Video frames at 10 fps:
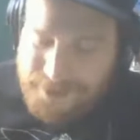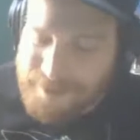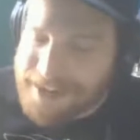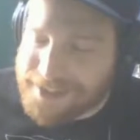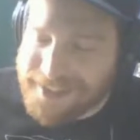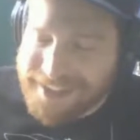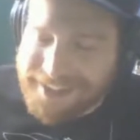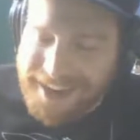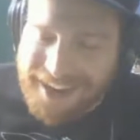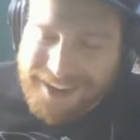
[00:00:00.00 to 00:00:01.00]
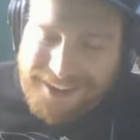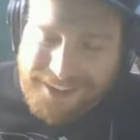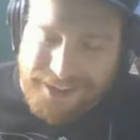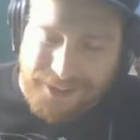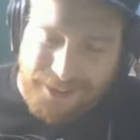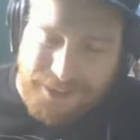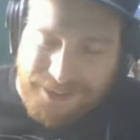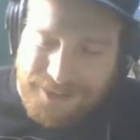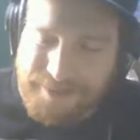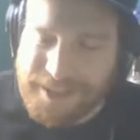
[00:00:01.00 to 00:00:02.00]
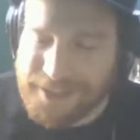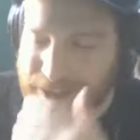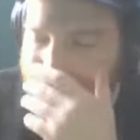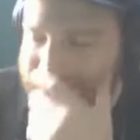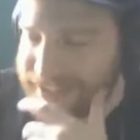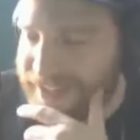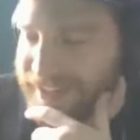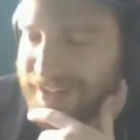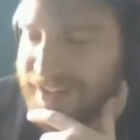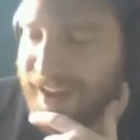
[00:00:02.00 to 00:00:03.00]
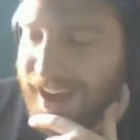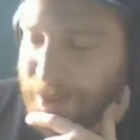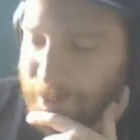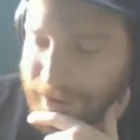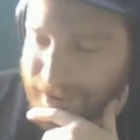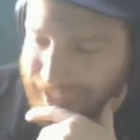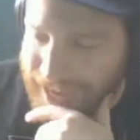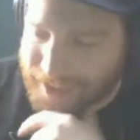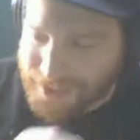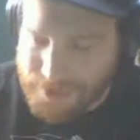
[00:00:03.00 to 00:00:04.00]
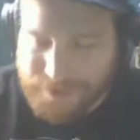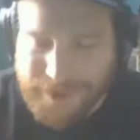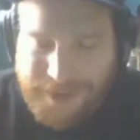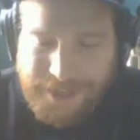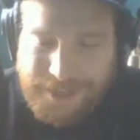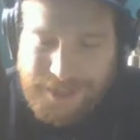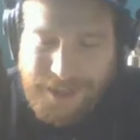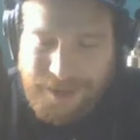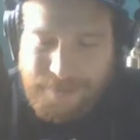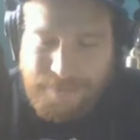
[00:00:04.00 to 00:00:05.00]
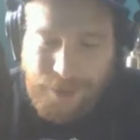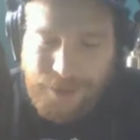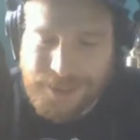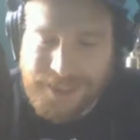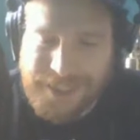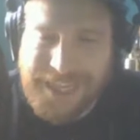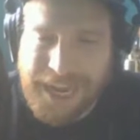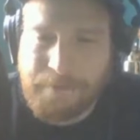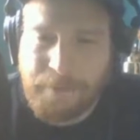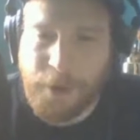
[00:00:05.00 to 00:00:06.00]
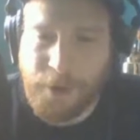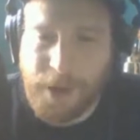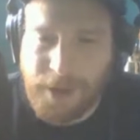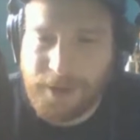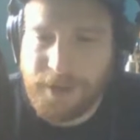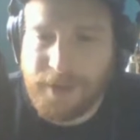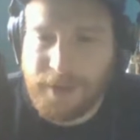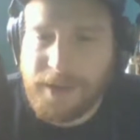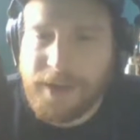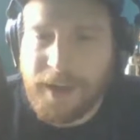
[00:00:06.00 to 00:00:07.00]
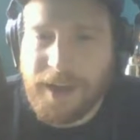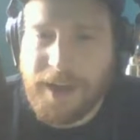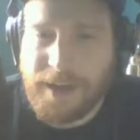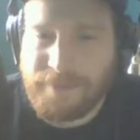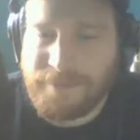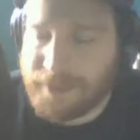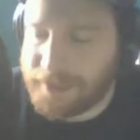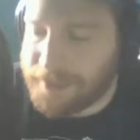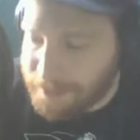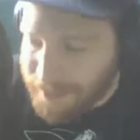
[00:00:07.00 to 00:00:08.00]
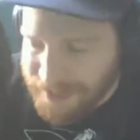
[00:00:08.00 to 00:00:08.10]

mentioned it a little earlier. Timothy Johnson won a lackluster fight against Marcin Tybura. What are